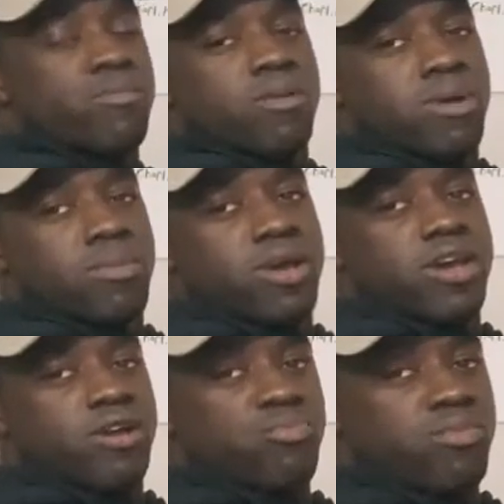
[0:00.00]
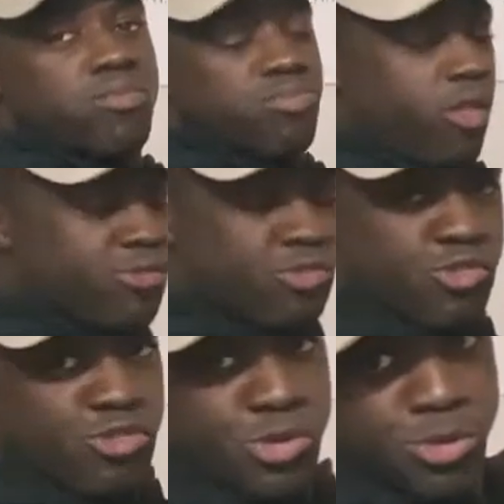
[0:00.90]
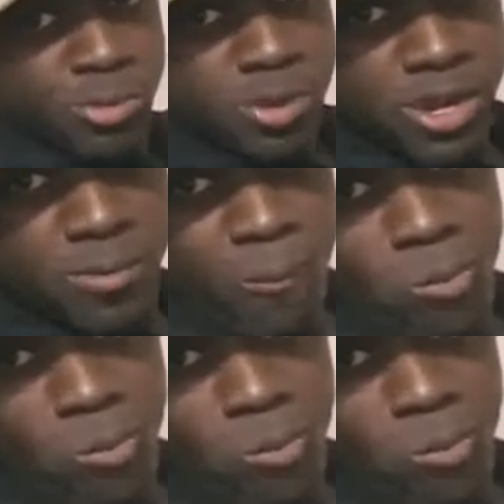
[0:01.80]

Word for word: My bad. Took a cereal break.